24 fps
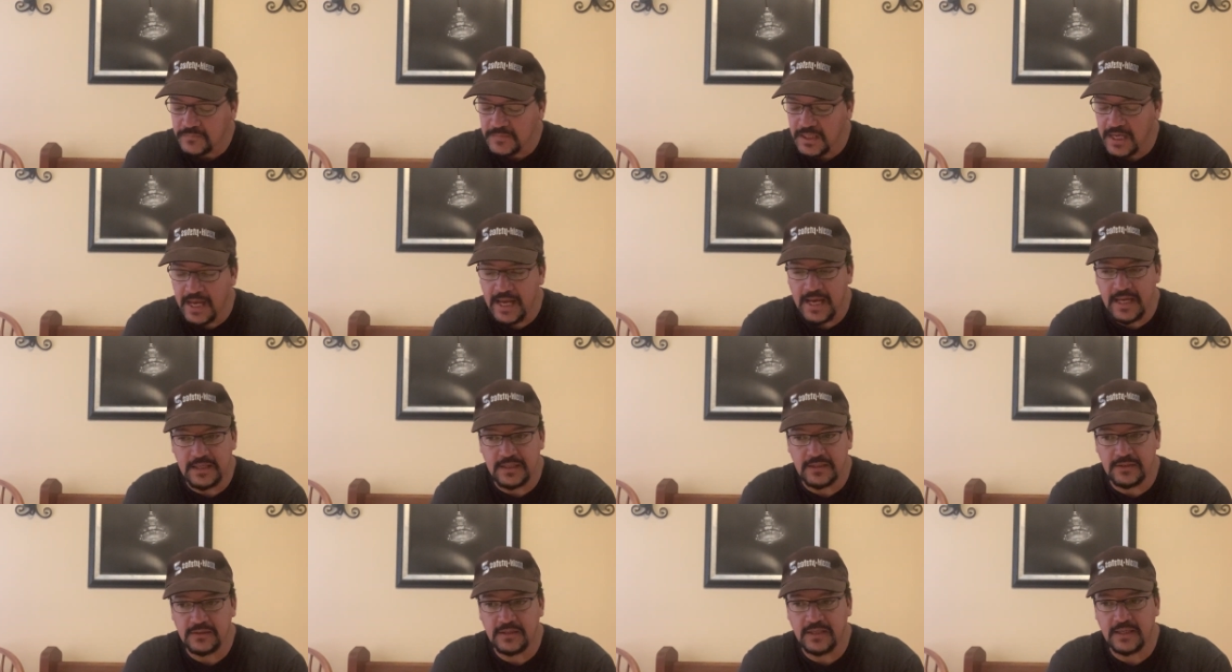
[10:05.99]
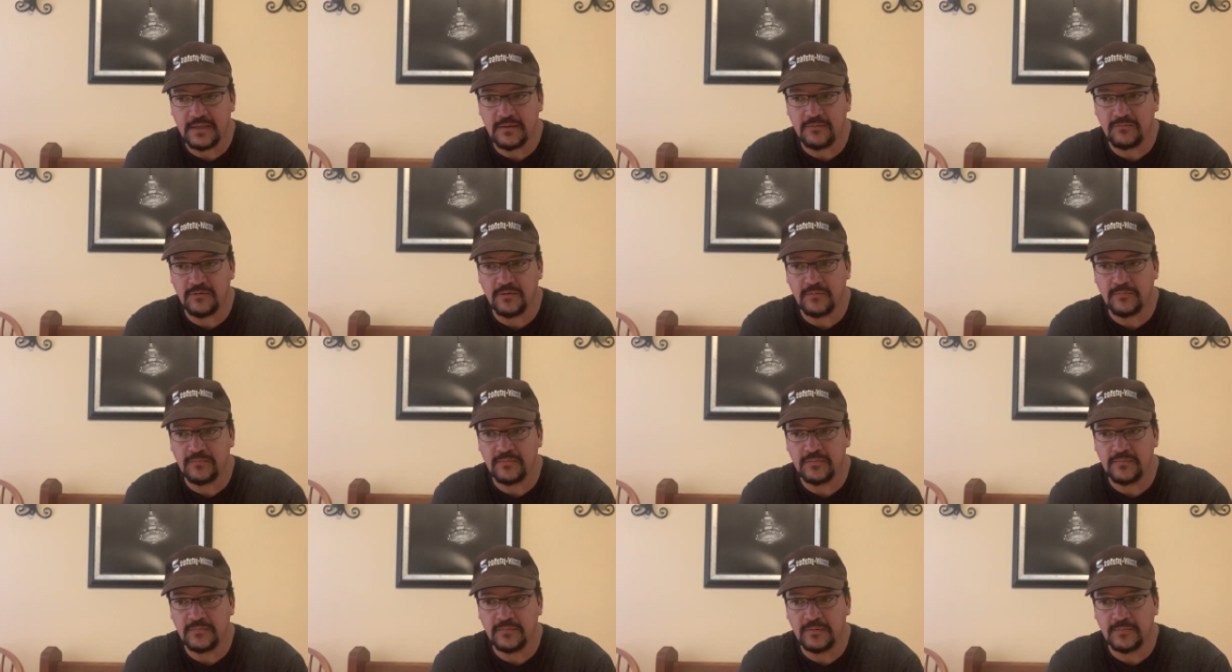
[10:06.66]
And you got to
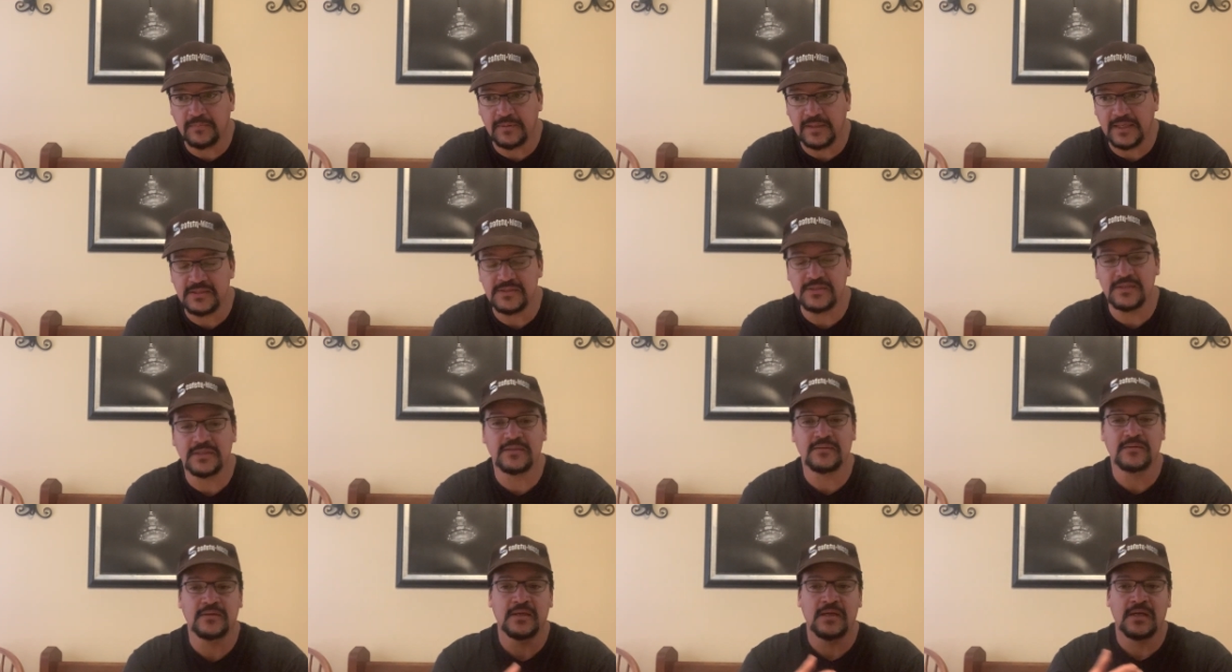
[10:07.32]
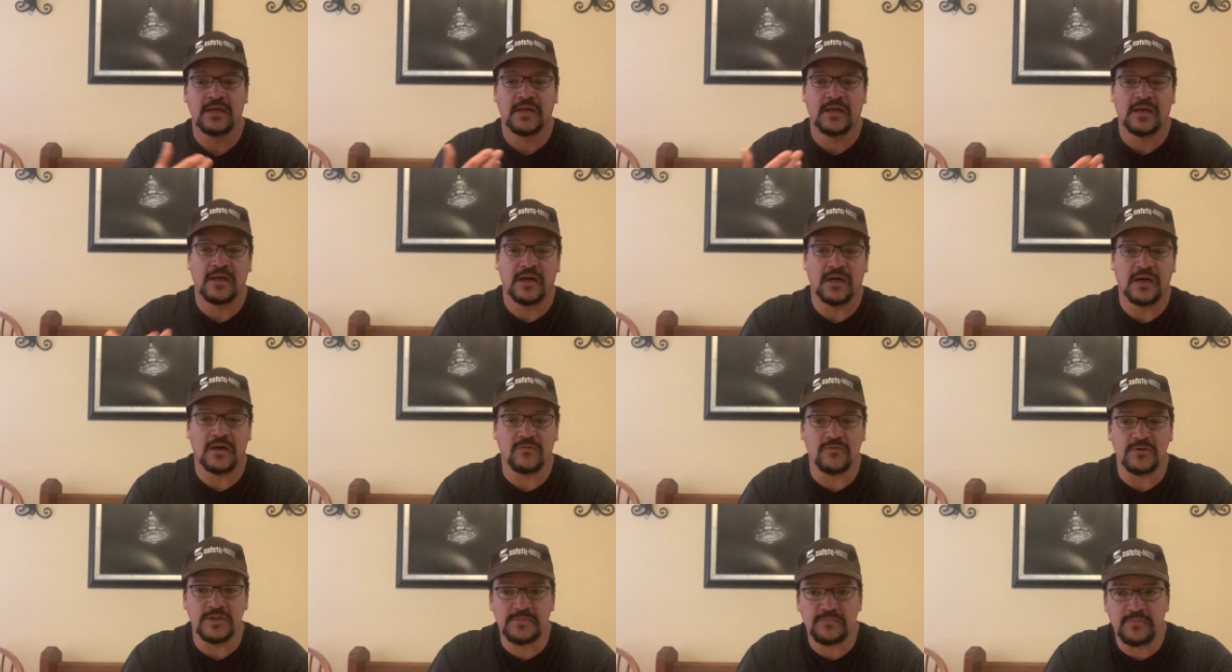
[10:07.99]
replace it
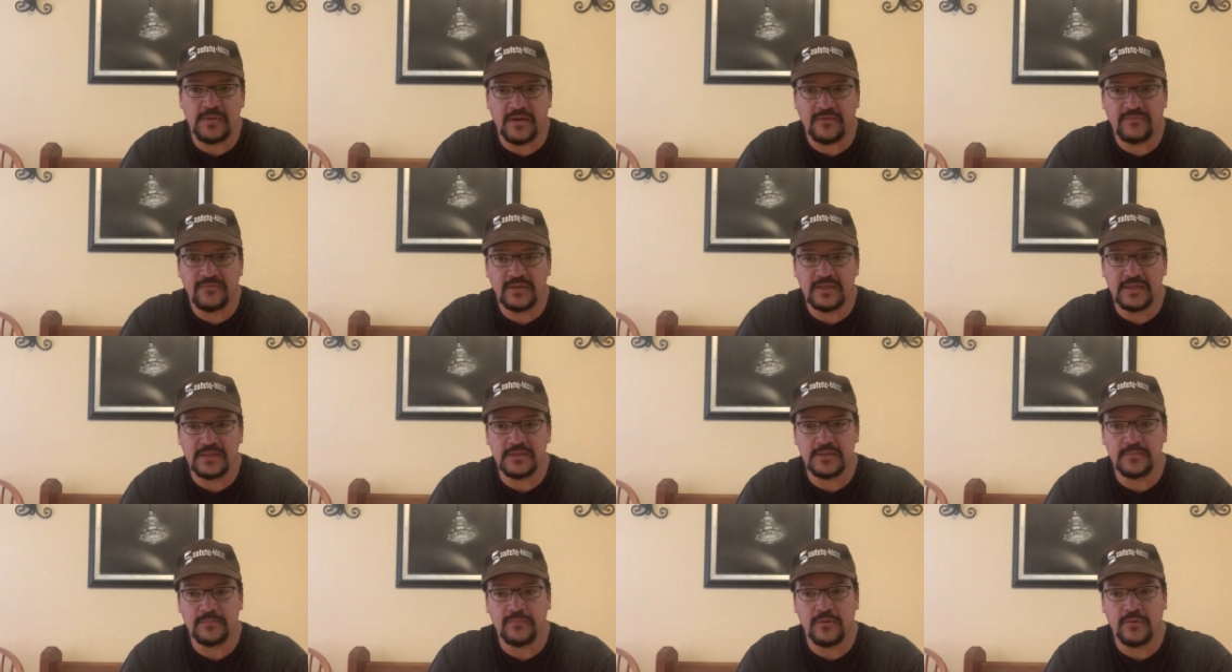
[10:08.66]
respectfully and